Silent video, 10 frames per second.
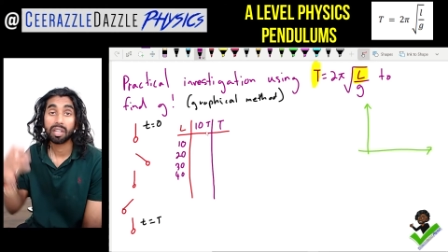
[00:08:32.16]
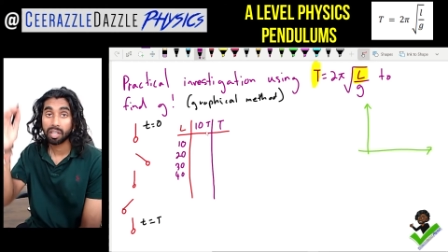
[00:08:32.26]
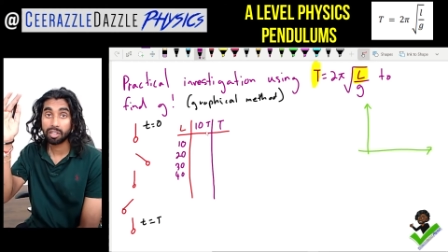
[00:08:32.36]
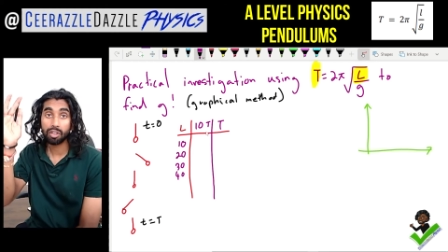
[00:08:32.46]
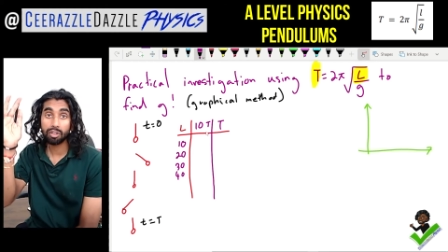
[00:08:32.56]

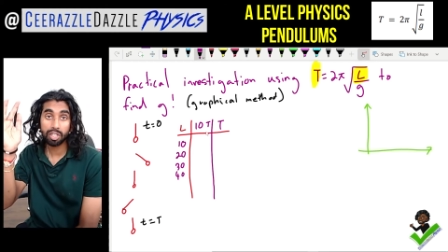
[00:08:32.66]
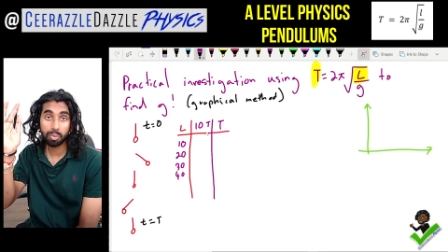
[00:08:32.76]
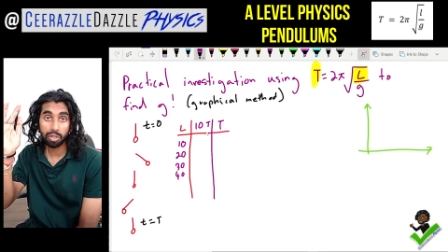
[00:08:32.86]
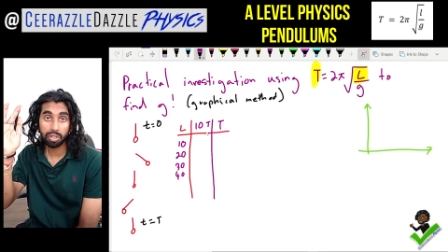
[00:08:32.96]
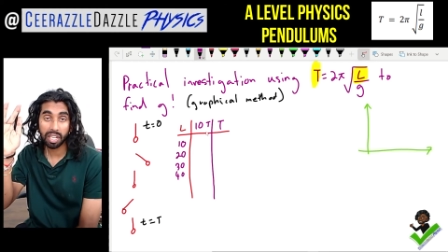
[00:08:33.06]
Notice
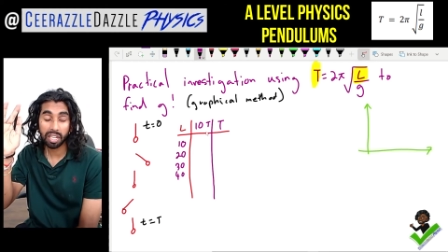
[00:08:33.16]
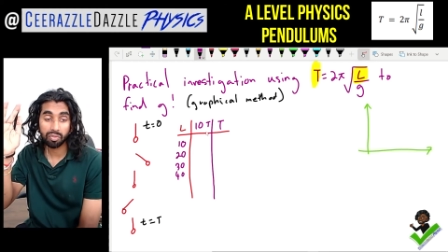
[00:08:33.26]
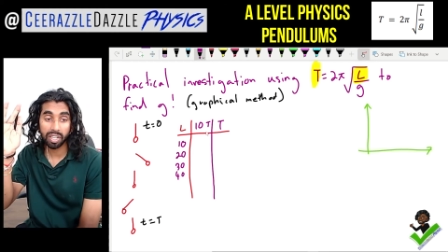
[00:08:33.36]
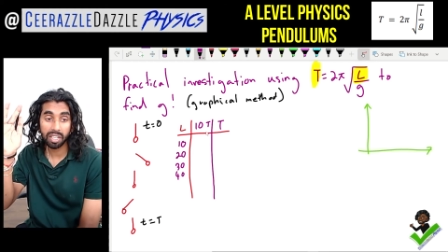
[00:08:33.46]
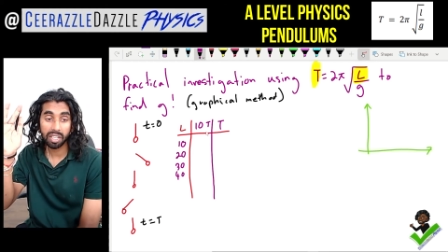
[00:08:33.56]
when you take
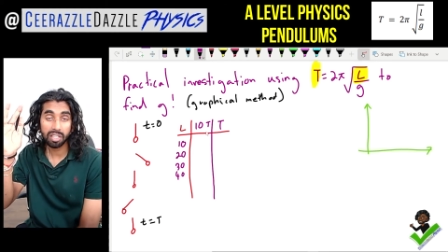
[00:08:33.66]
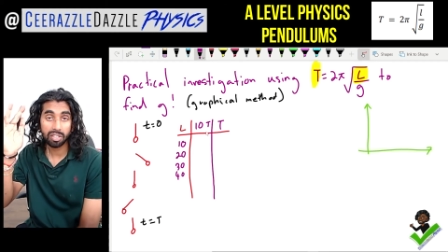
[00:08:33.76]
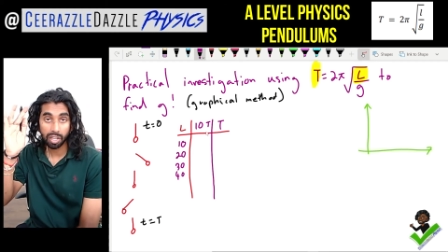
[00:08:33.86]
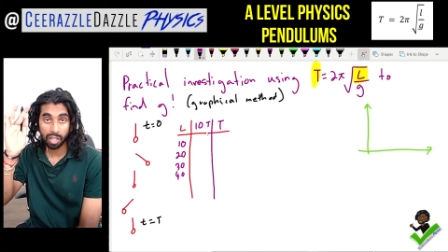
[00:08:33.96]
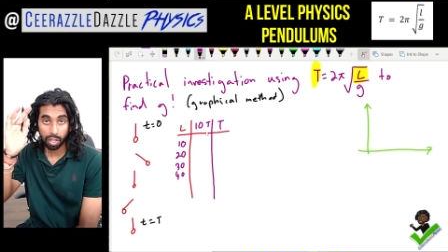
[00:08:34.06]

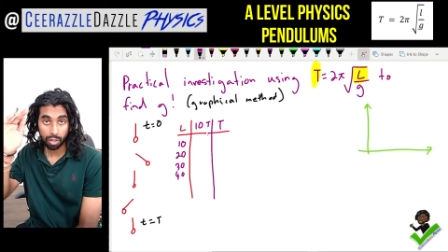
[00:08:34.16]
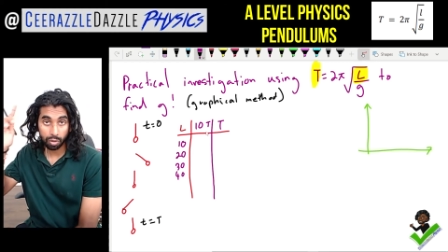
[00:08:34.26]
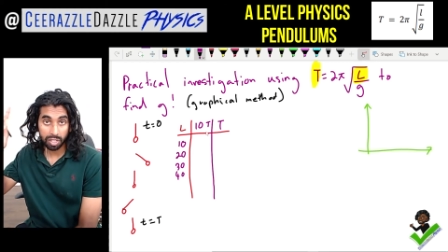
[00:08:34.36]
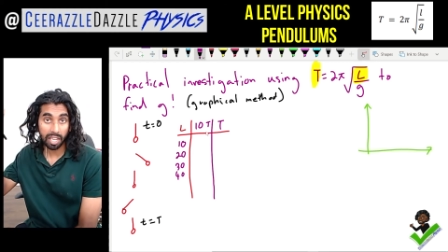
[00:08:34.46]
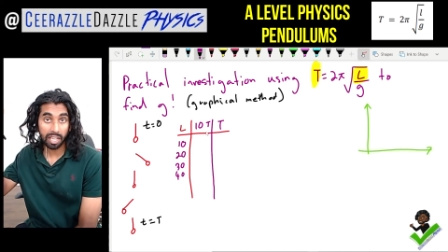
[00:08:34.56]
readings,
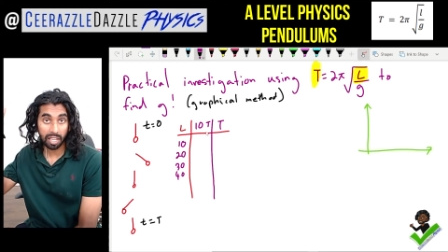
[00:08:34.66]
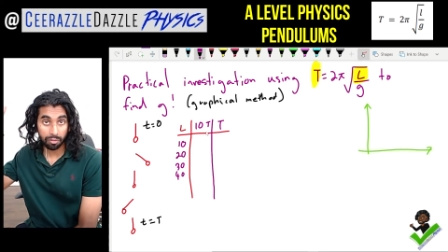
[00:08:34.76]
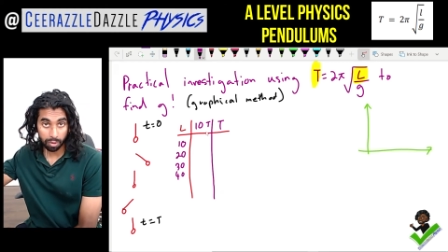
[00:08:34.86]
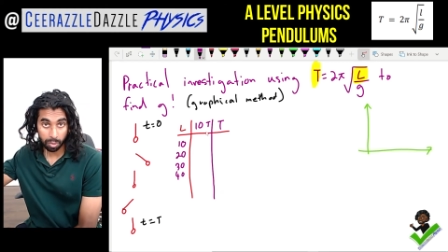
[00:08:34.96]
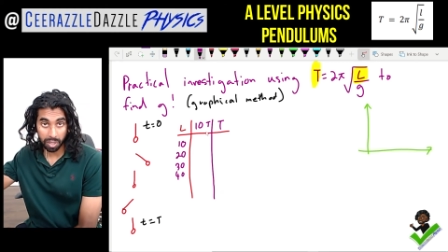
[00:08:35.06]
you take
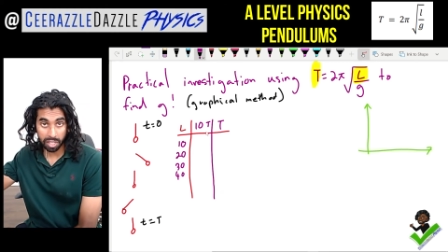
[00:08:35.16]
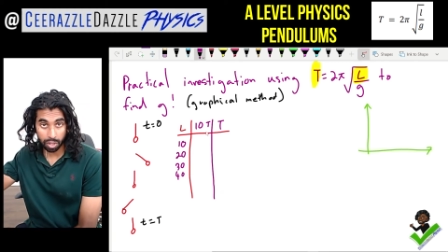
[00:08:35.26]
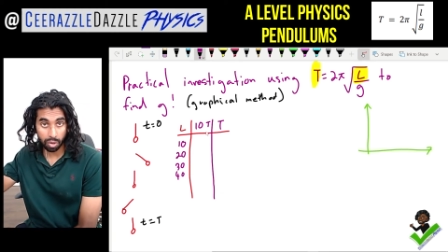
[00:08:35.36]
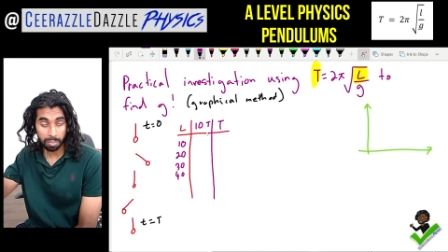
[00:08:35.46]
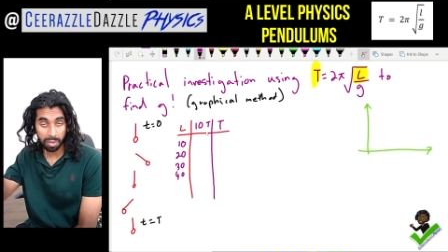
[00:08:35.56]
it from when it's
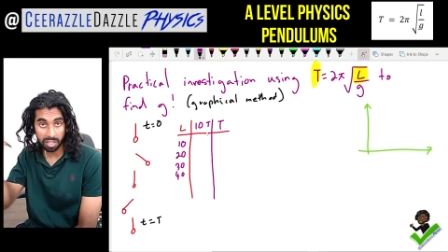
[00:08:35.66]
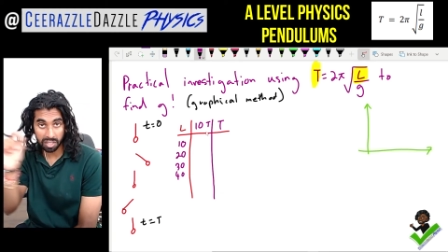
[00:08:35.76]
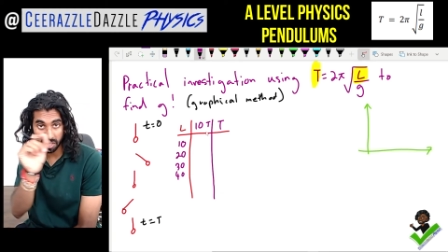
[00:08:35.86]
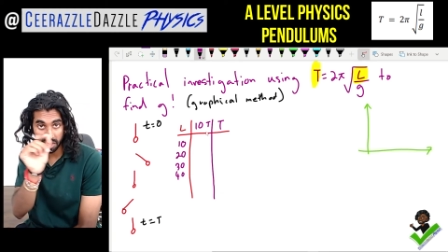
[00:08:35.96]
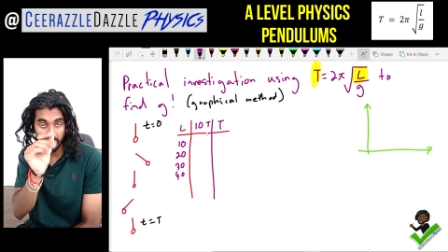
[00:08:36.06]
going past
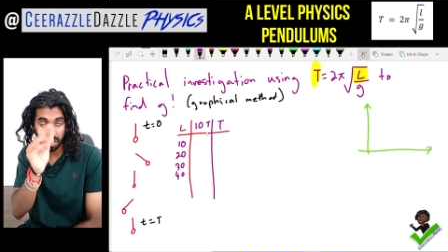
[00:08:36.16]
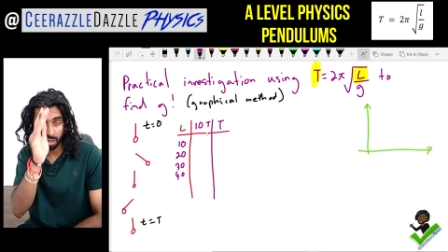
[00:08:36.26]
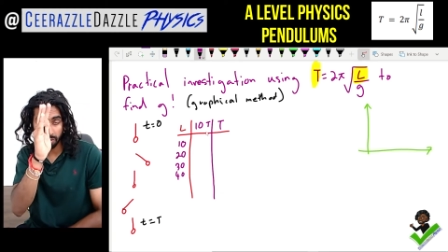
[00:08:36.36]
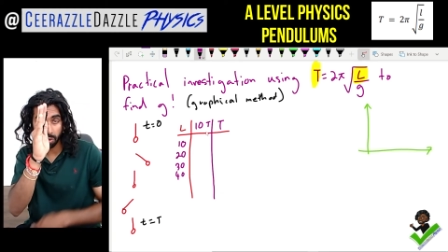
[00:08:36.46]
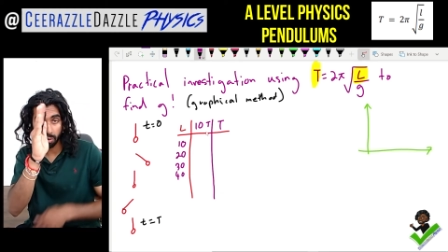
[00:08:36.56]
the center
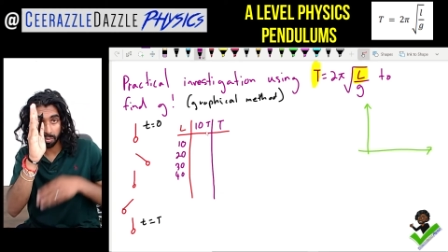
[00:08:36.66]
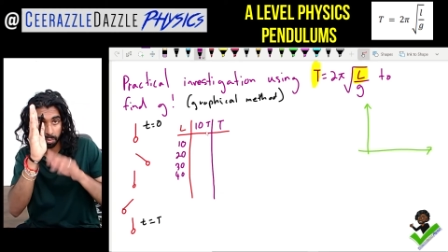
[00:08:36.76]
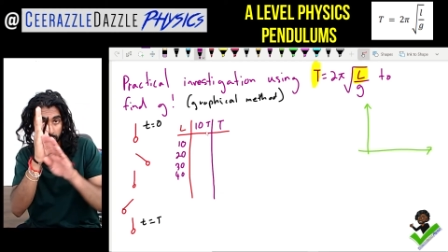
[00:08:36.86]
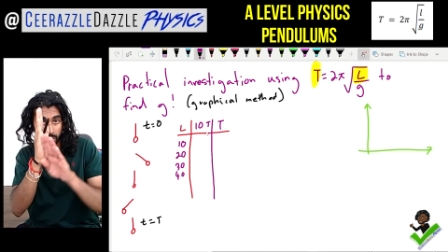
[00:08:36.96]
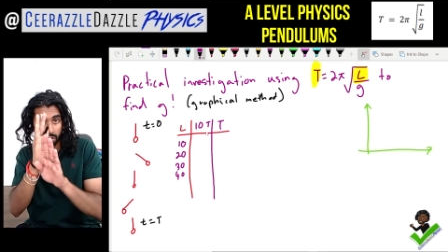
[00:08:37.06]
of the
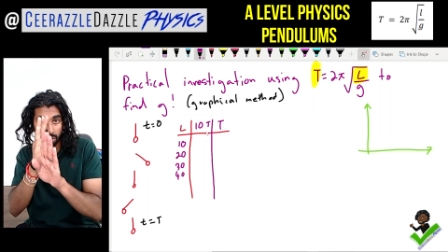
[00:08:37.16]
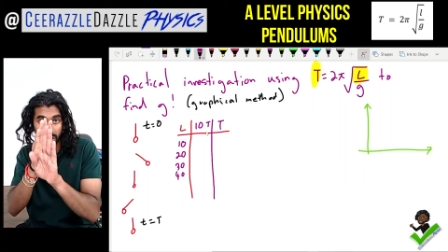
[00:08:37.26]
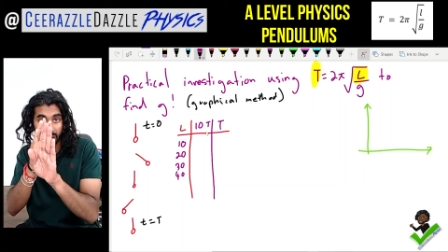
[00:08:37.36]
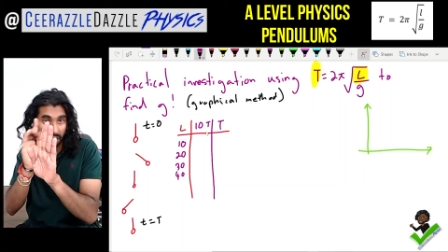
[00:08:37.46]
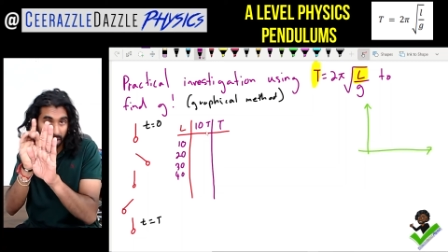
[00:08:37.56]
equilibrium
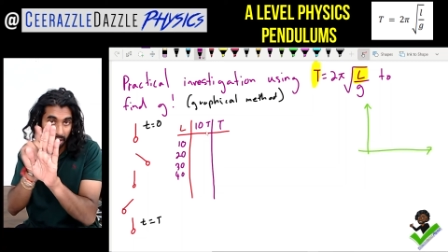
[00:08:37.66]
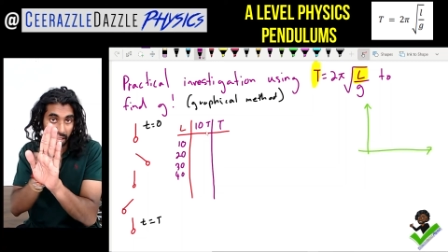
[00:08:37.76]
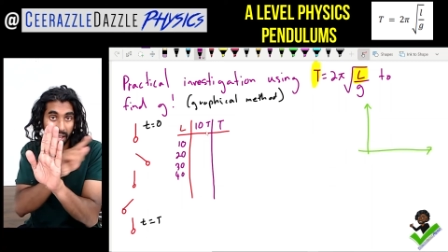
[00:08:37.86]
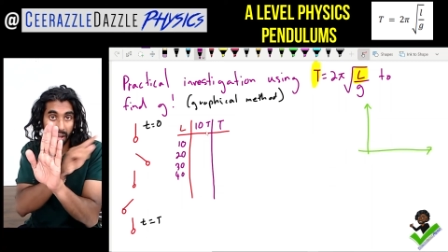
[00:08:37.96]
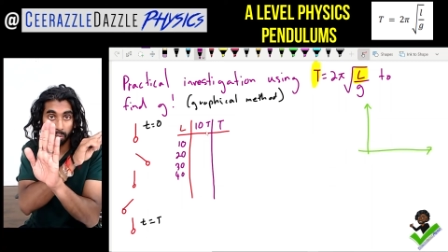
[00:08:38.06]
position,
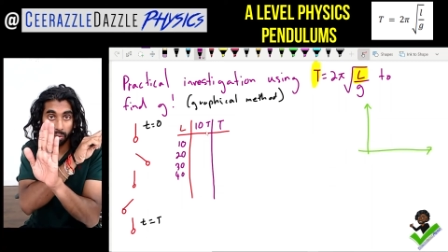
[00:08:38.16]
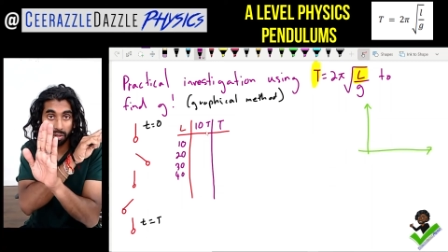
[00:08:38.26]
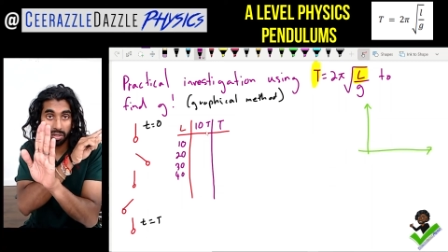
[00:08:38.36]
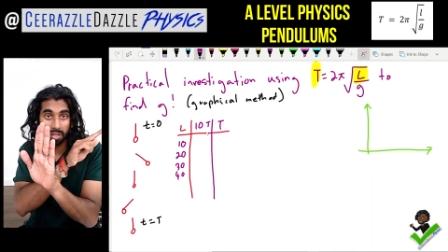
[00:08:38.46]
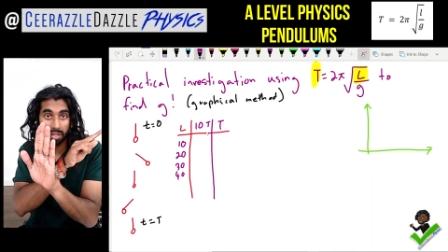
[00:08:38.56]

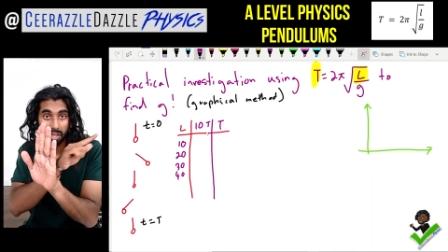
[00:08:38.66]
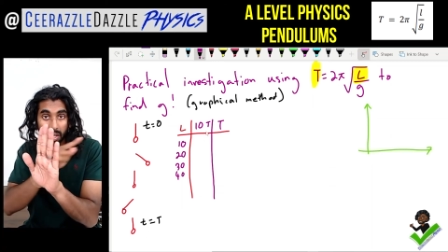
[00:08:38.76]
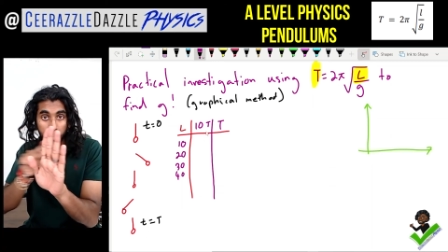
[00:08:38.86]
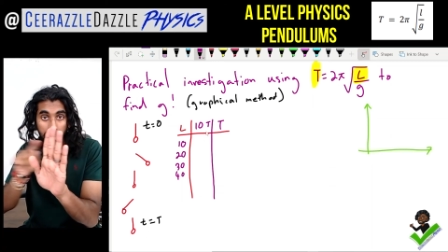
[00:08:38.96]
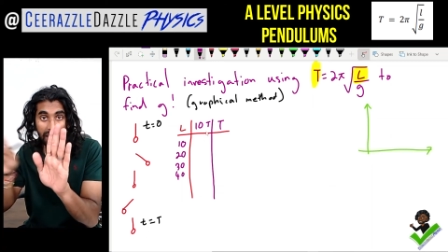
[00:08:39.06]
outwards,
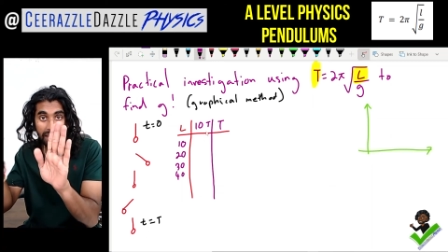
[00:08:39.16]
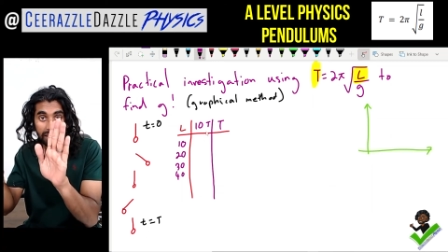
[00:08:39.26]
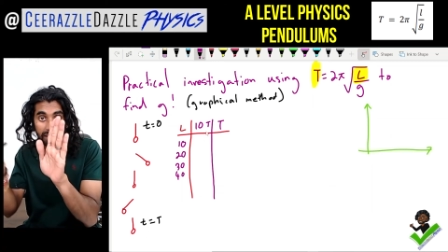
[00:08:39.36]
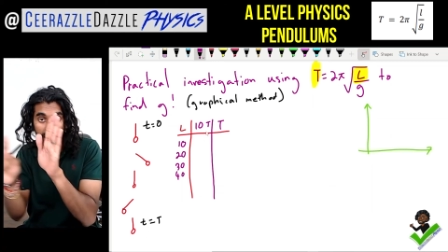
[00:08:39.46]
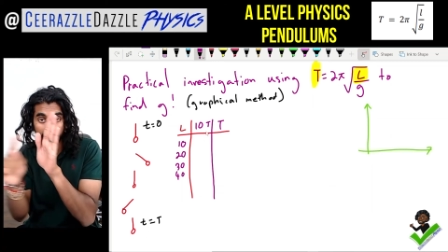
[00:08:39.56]

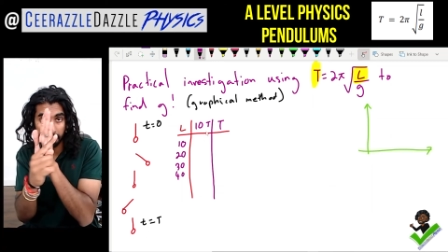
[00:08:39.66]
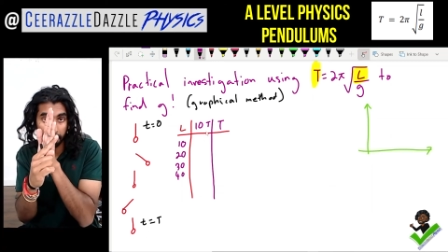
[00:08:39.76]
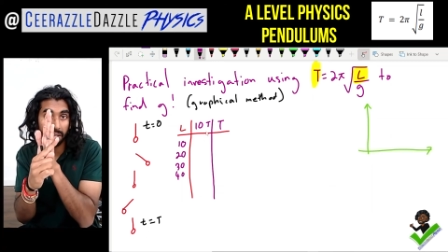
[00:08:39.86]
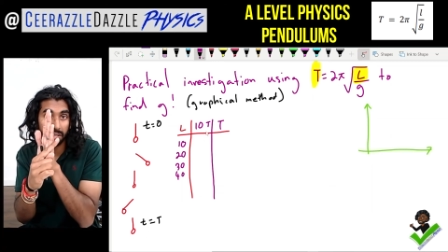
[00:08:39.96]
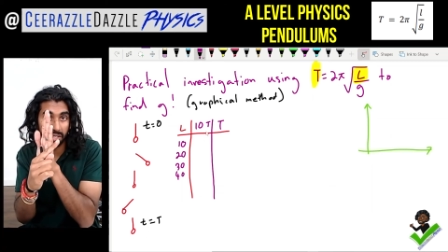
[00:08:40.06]
back, and
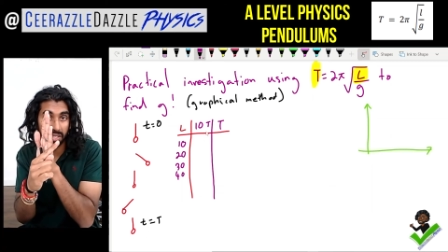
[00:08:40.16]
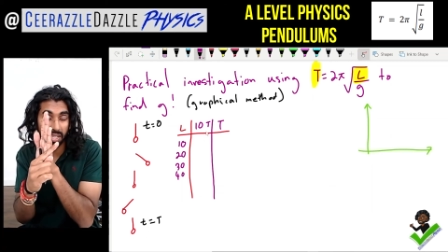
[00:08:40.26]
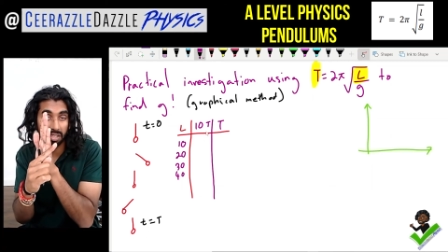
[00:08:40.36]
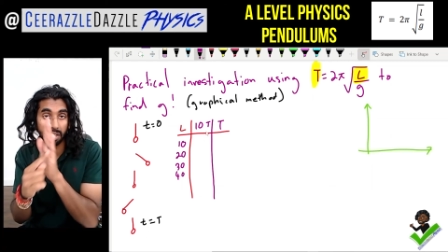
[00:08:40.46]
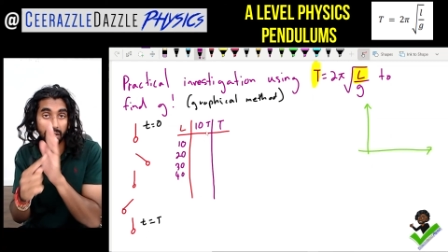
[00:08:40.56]
back to the
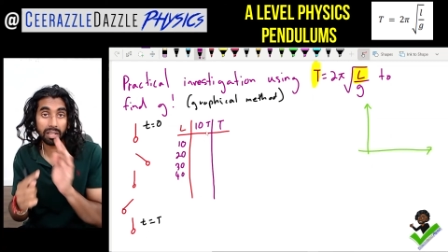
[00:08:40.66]
center.